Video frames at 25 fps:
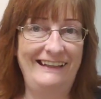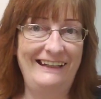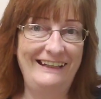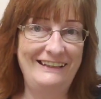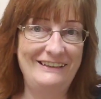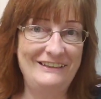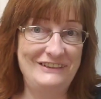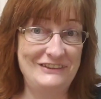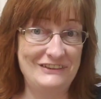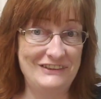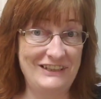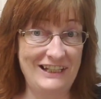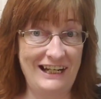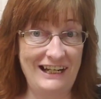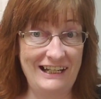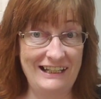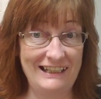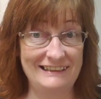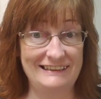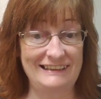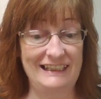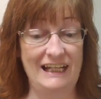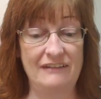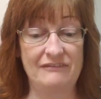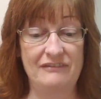And you
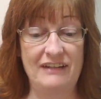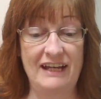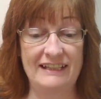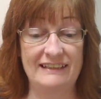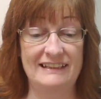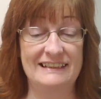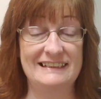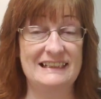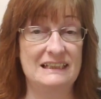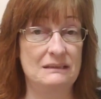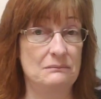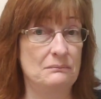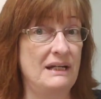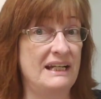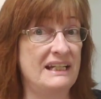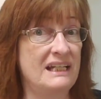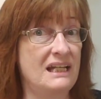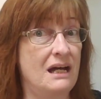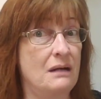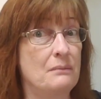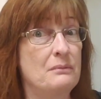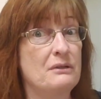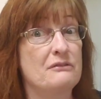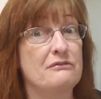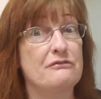guys, I've had this in my
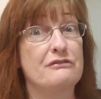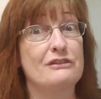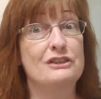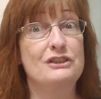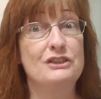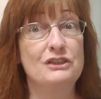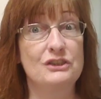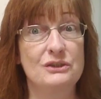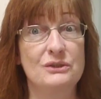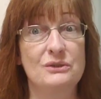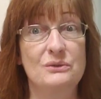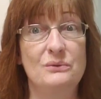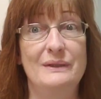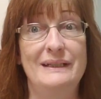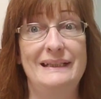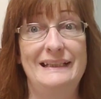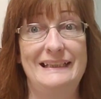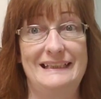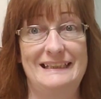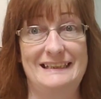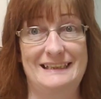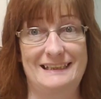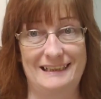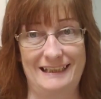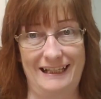cupboard for two
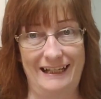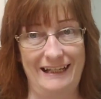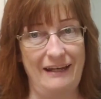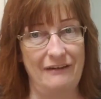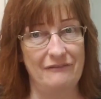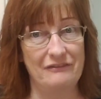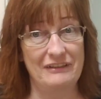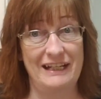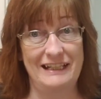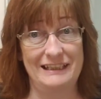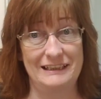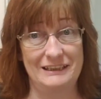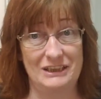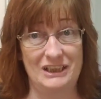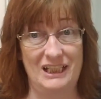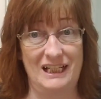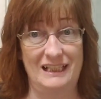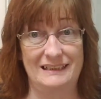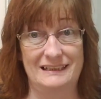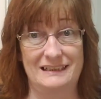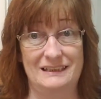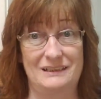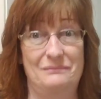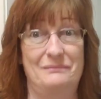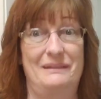weeks. I haven't had a
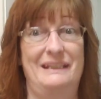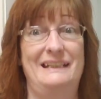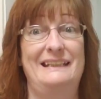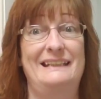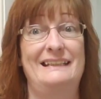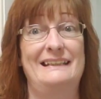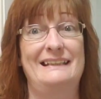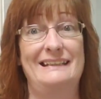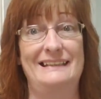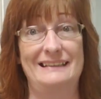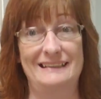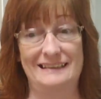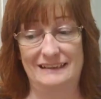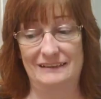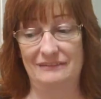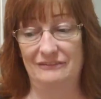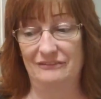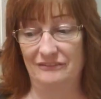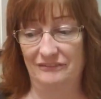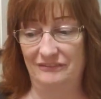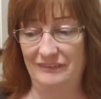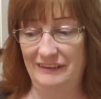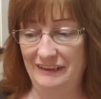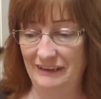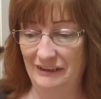chance to make this
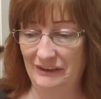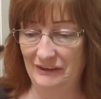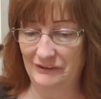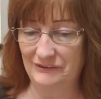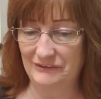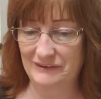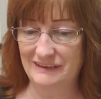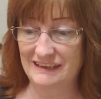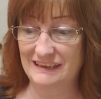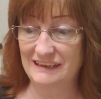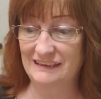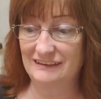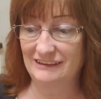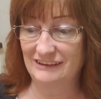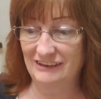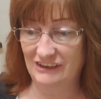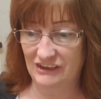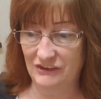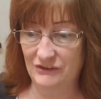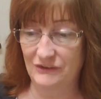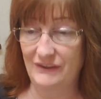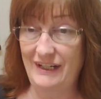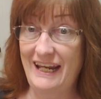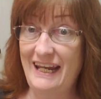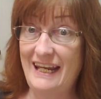video till
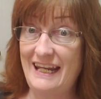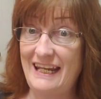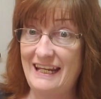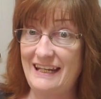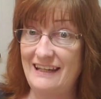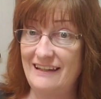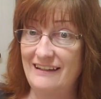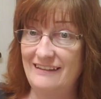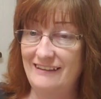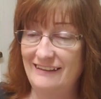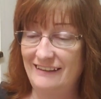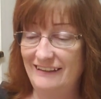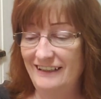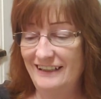today.